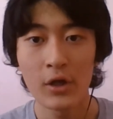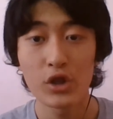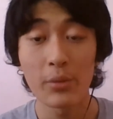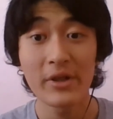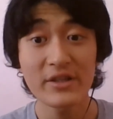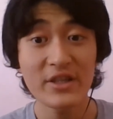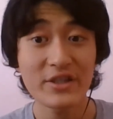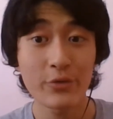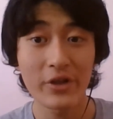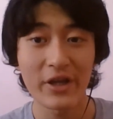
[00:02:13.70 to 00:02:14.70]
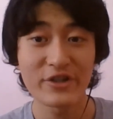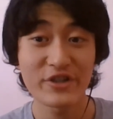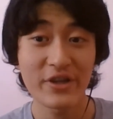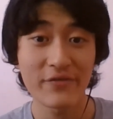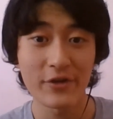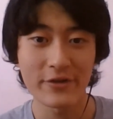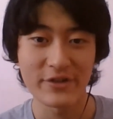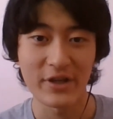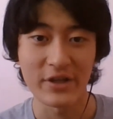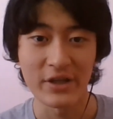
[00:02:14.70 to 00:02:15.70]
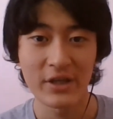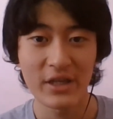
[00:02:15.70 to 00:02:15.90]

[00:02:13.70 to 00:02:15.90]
Turbulence is a really interesting field to study.